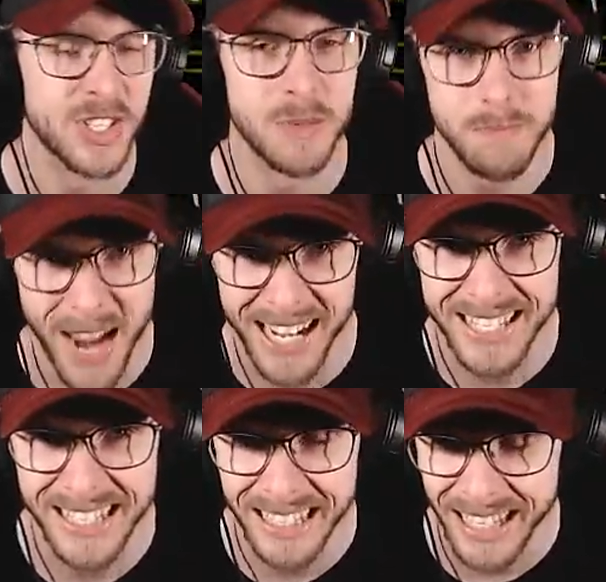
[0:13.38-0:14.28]

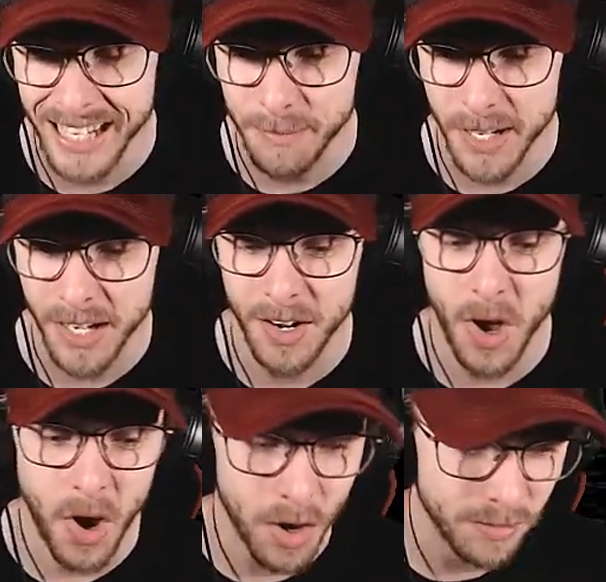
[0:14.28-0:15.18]
smashing the like button on
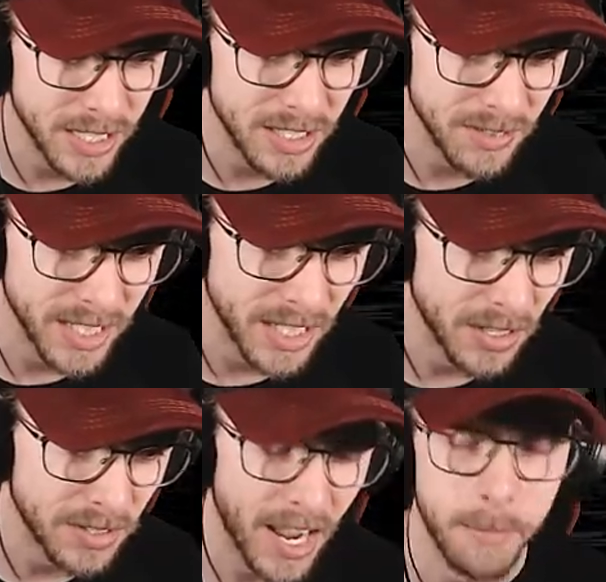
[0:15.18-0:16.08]
all of these
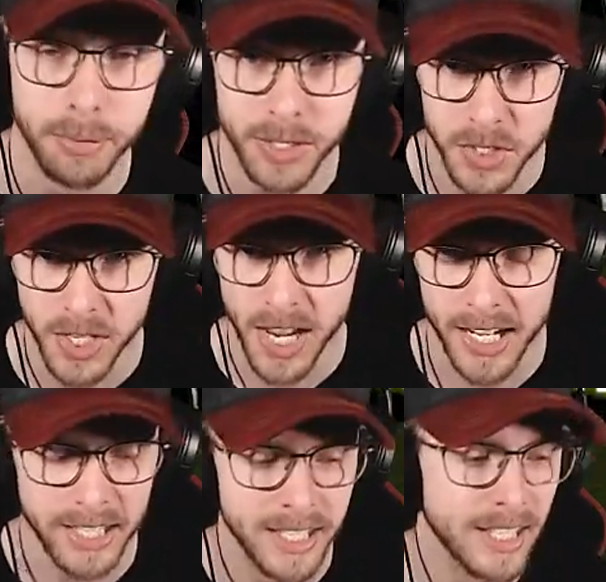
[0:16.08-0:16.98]
videos. I
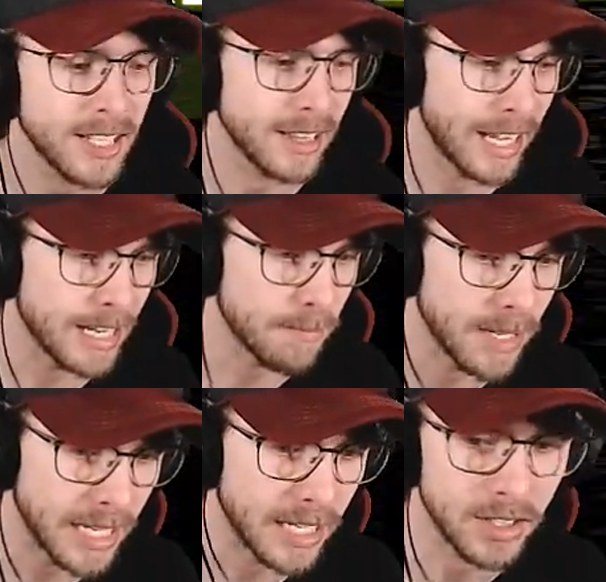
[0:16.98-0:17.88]
appreciate it letting
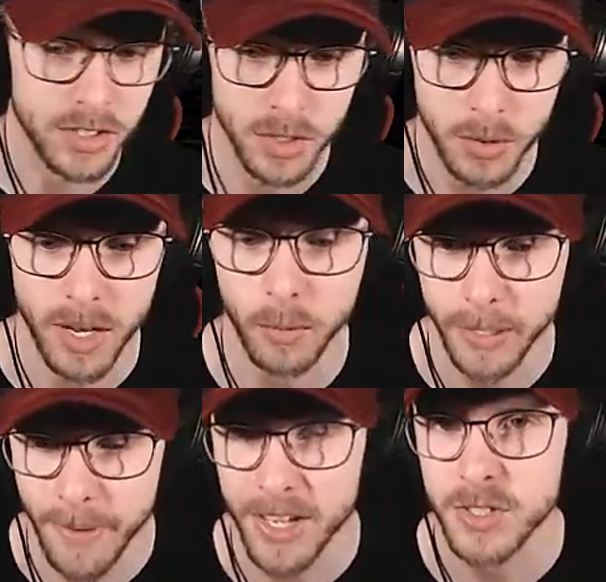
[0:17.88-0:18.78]
me do a
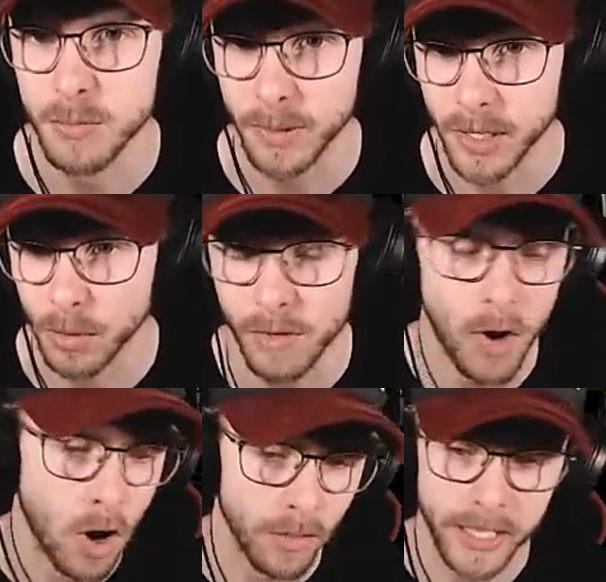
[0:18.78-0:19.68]
remastered playthrough
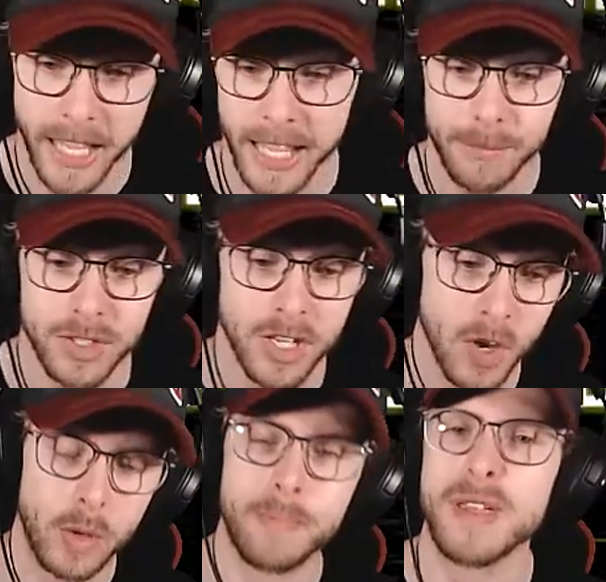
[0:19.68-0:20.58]
of all the games.
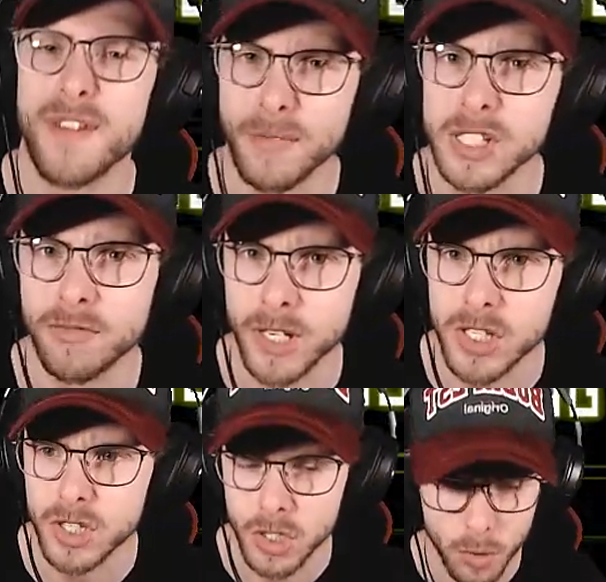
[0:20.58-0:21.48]
We beat Five Nights at
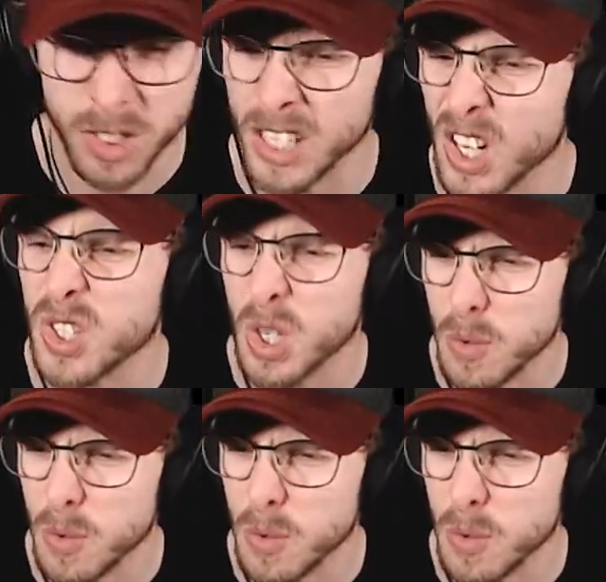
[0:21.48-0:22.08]
Freddy's 2. It was a little too